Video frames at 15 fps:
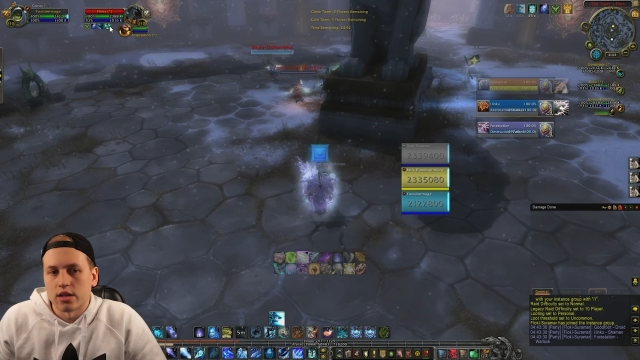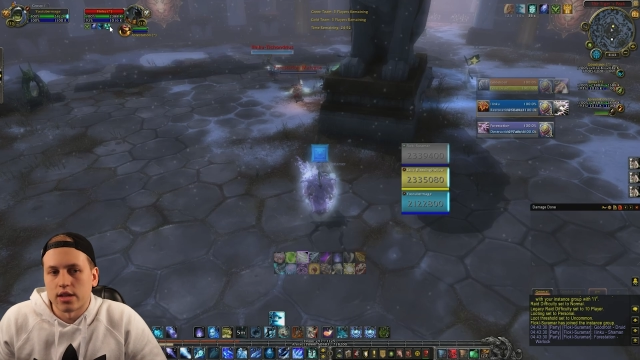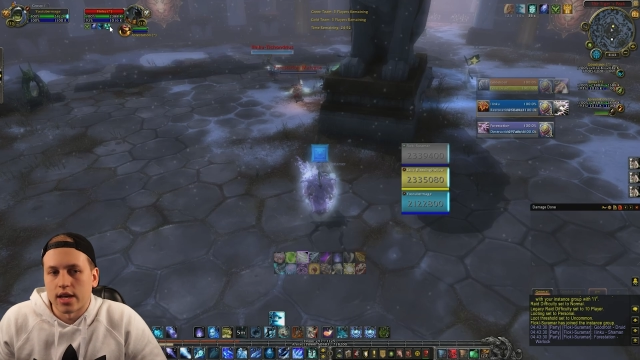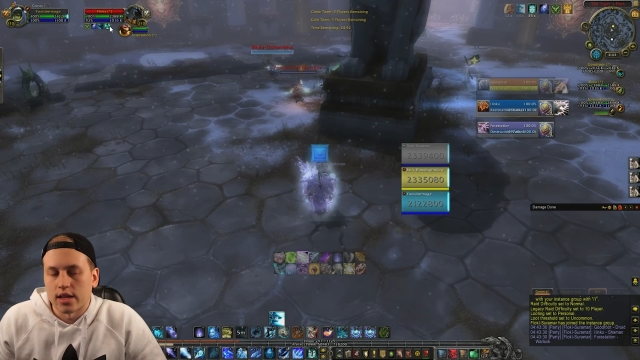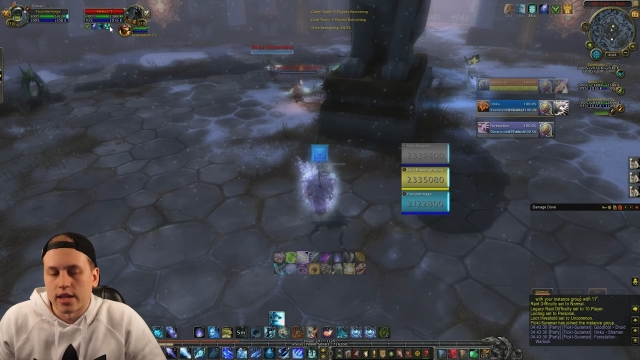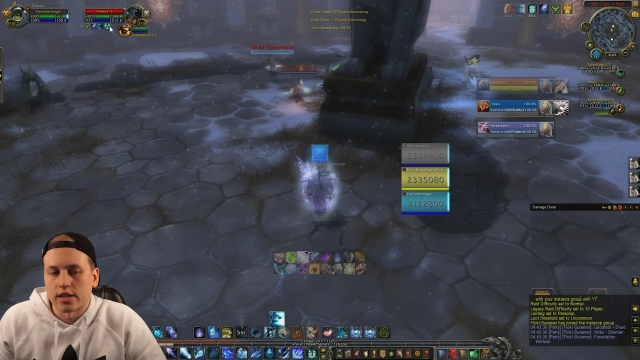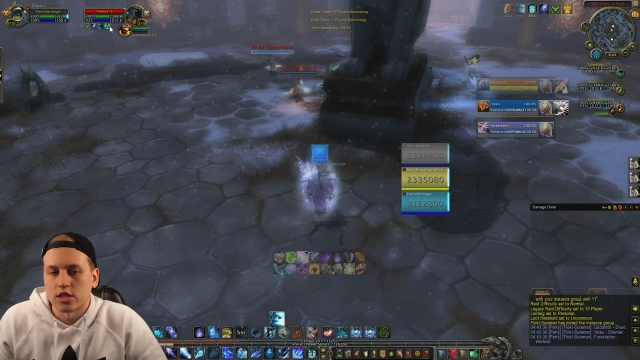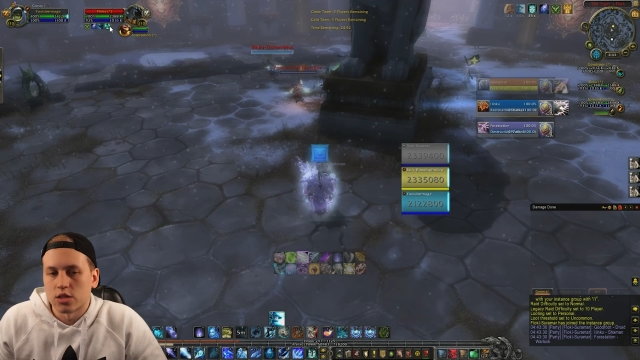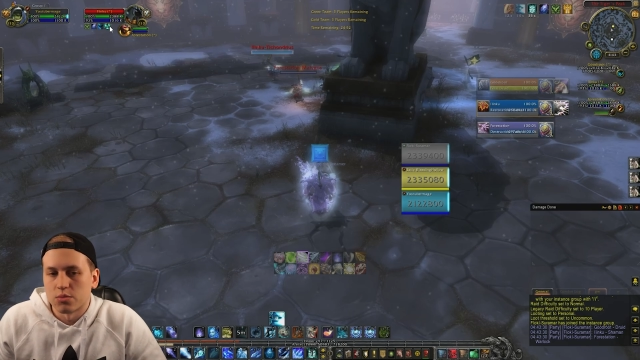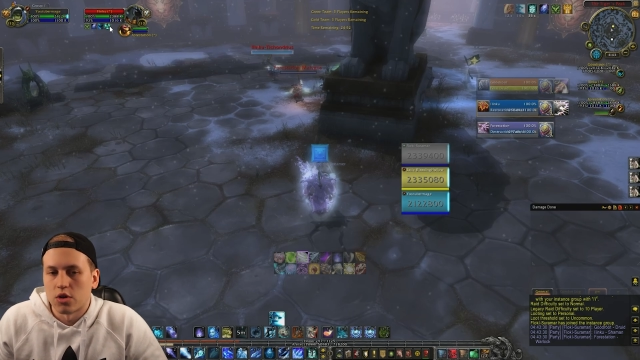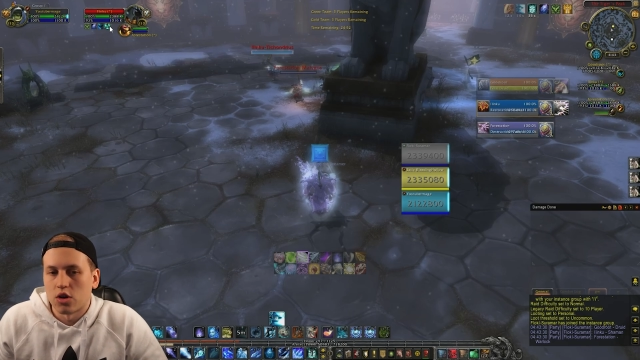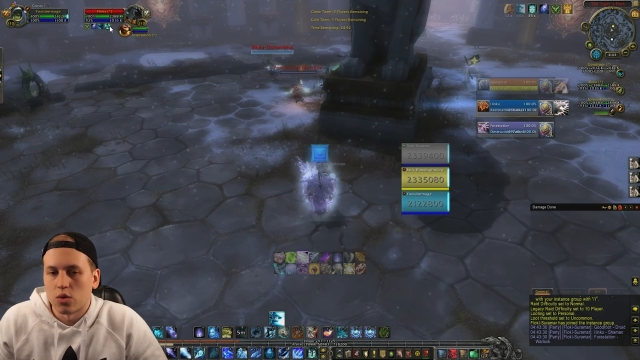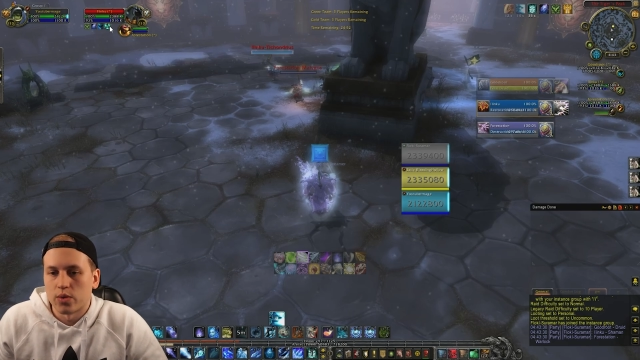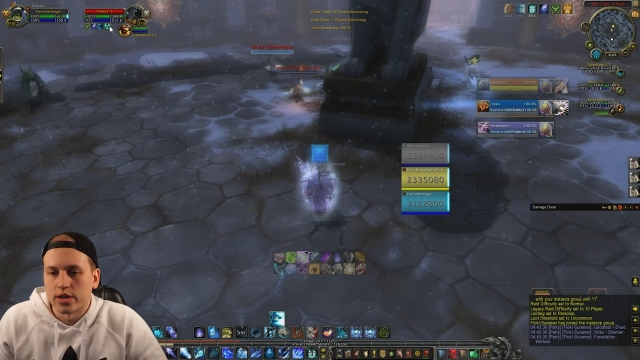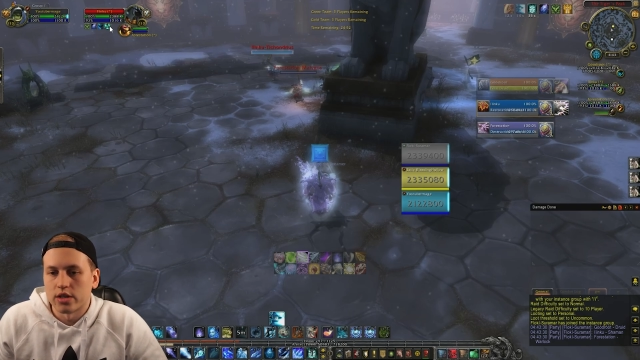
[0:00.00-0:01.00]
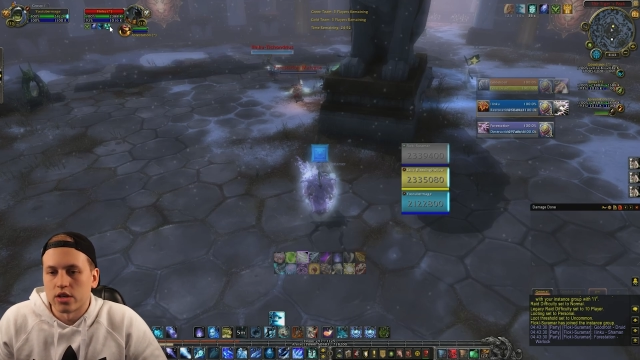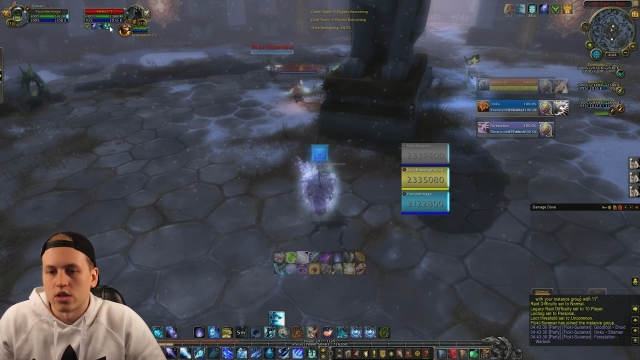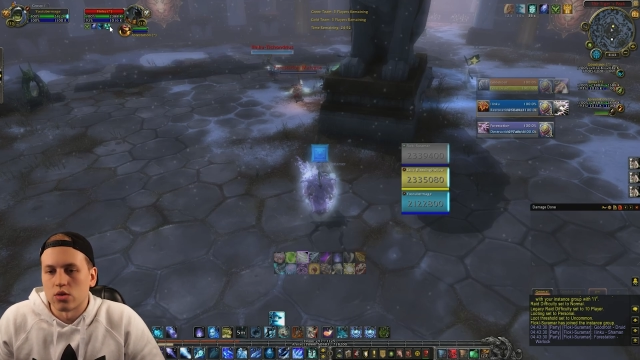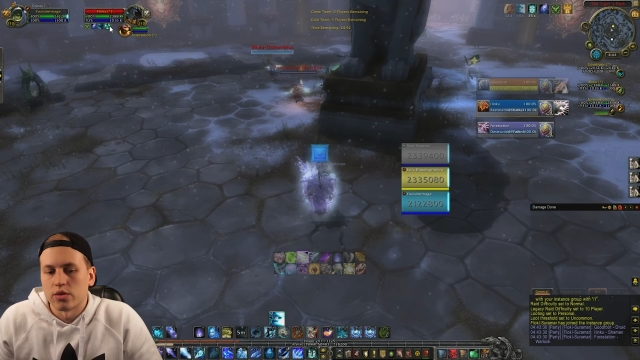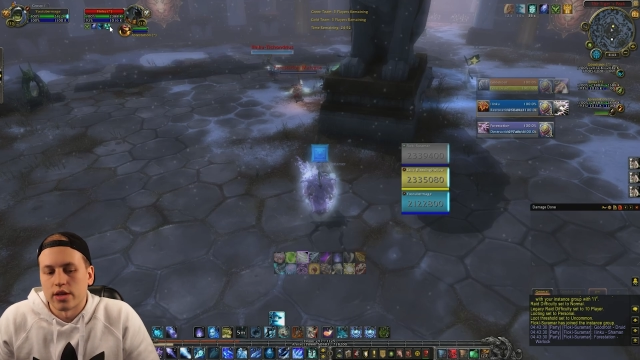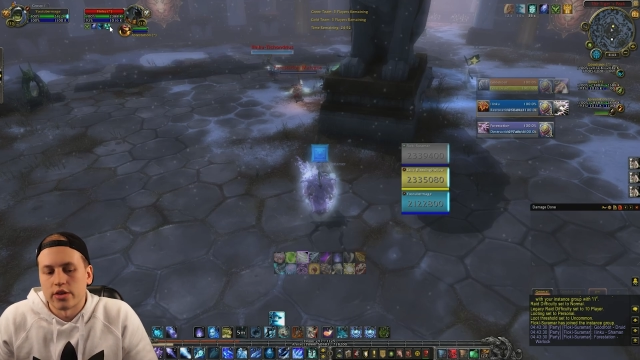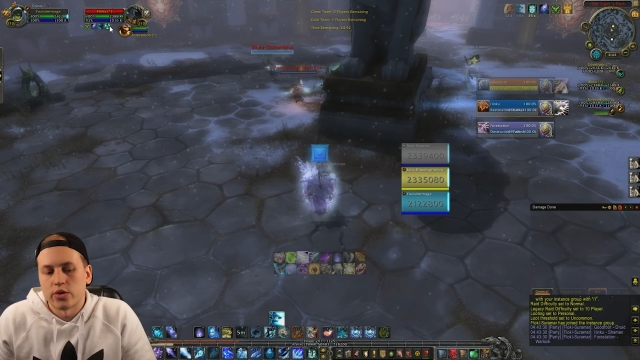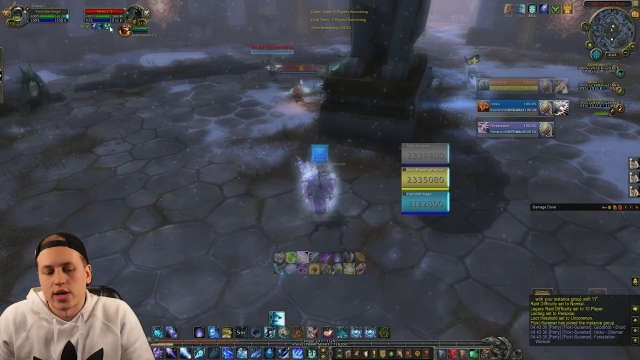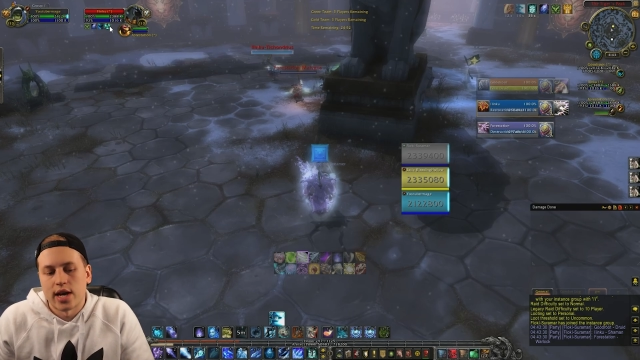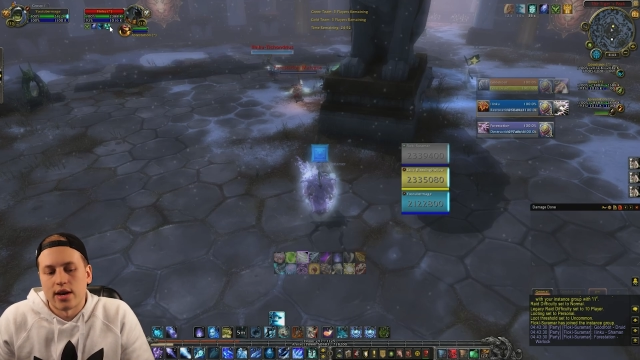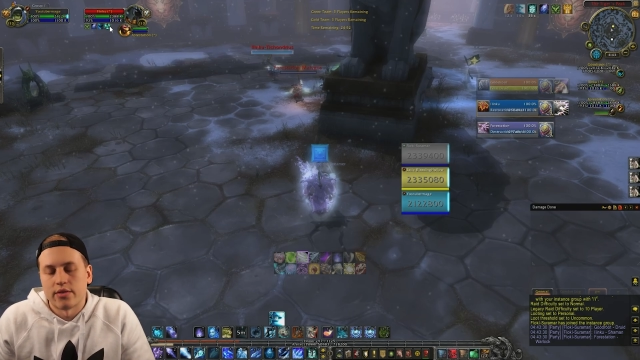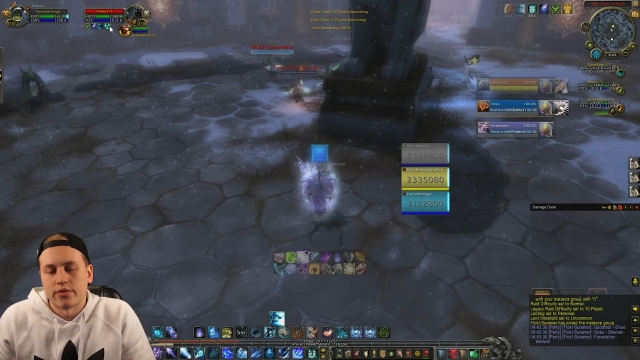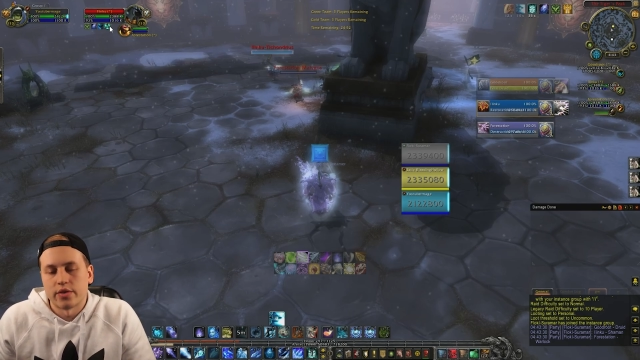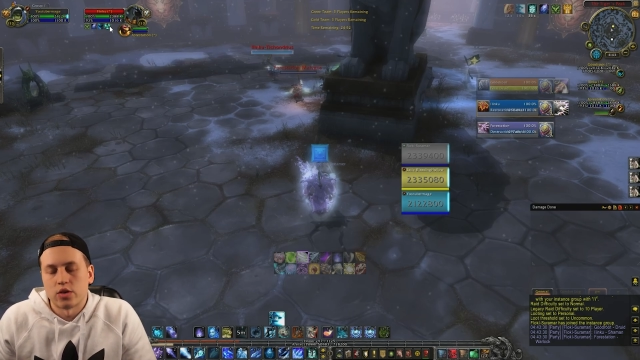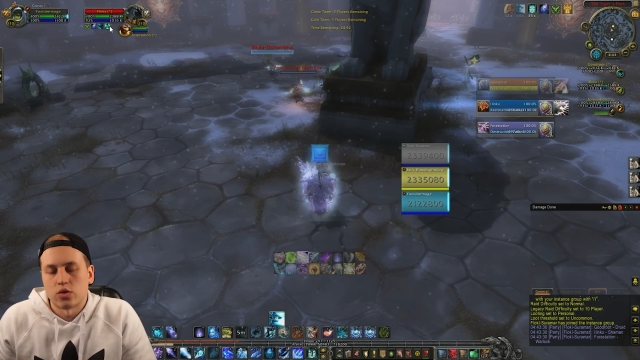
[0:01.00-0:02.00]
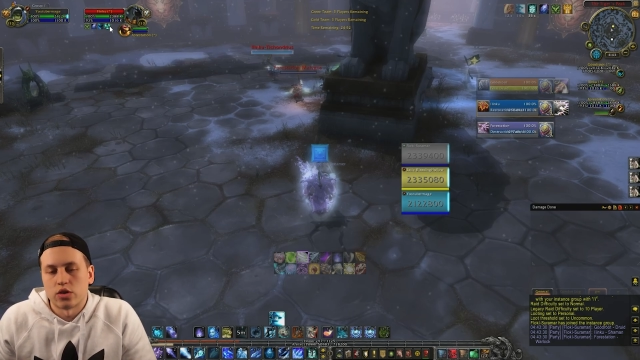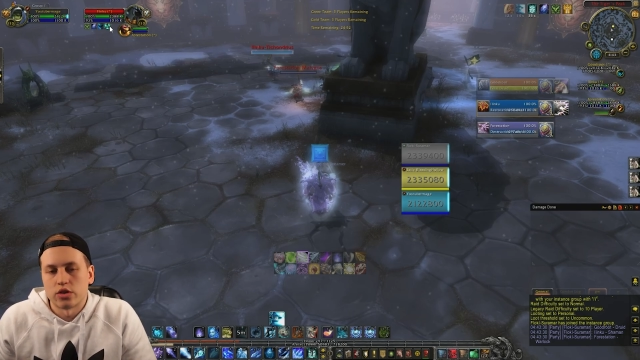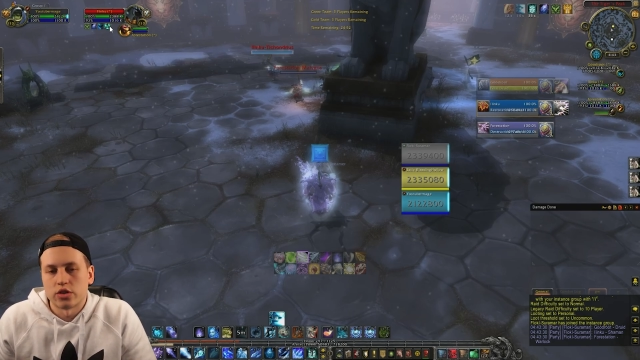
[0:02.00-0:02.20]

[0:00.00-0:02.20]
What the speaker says: like small window that you have in order